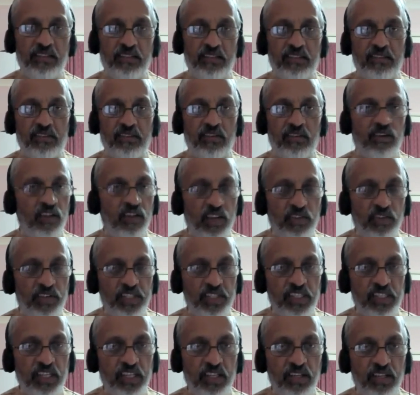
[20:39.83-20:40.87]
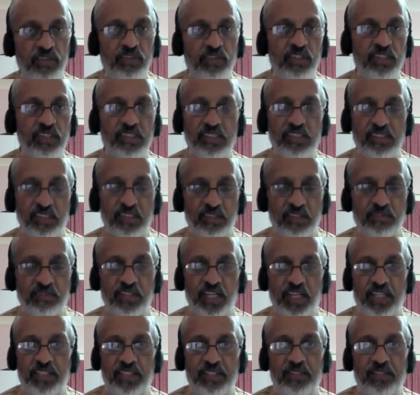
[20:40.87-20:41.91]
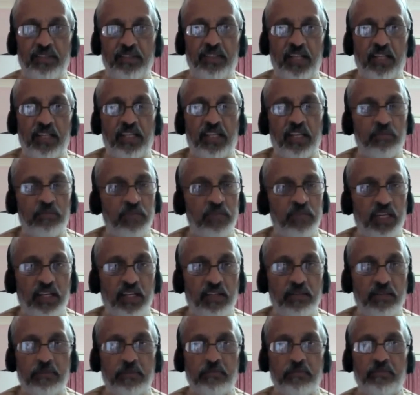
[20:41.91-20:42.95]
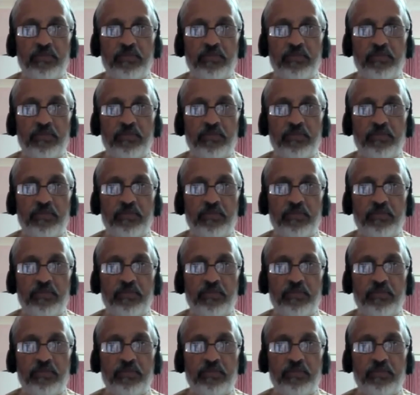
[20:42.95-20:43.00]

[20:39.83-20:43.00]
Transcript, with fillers: So all of us can do this instead of that. That can be done.